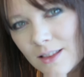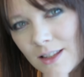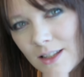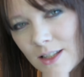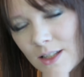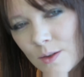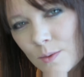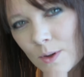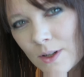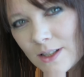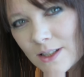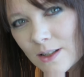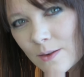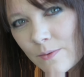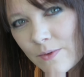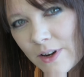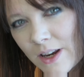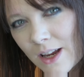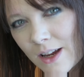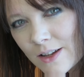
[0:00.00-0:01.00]
This is why in
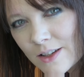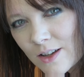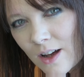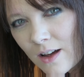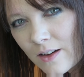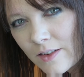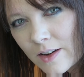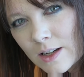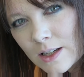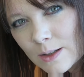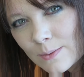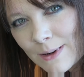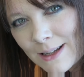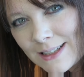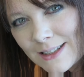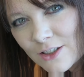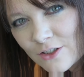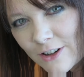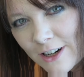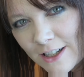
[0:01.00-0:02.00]
some videos I, will
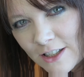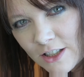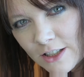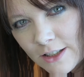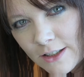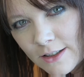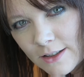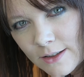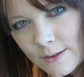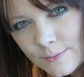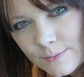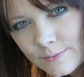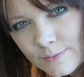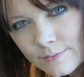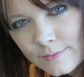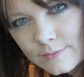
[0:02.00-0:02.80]
explain scratches.